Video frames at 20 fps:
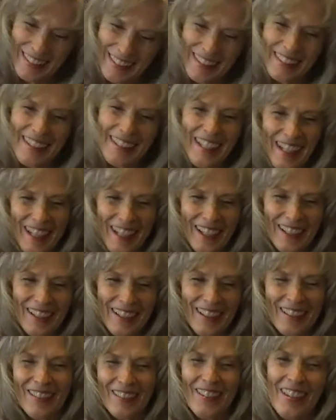yeah,
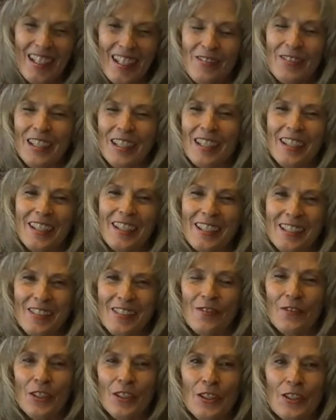well that's because
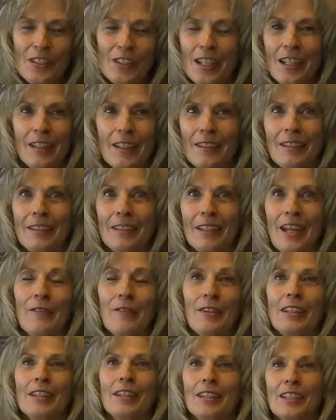it feels like
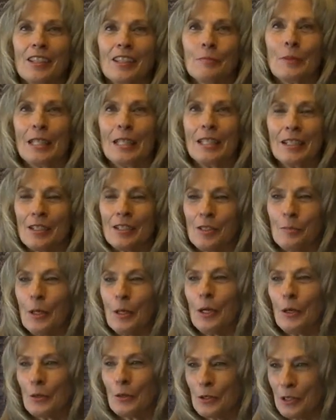everything is being
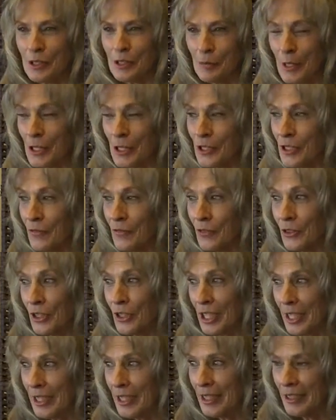exposed, especially for a
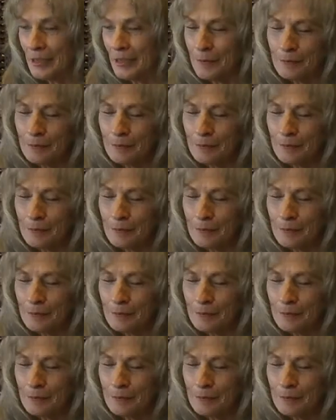kid.